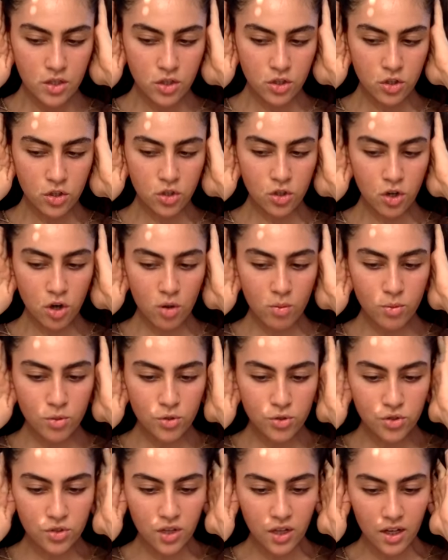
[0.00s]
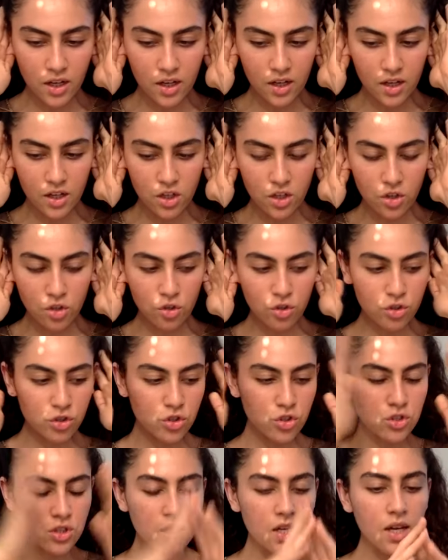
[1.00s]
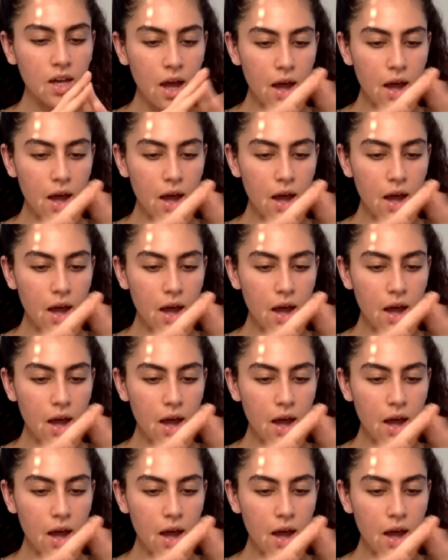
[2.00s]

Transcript: you're seeing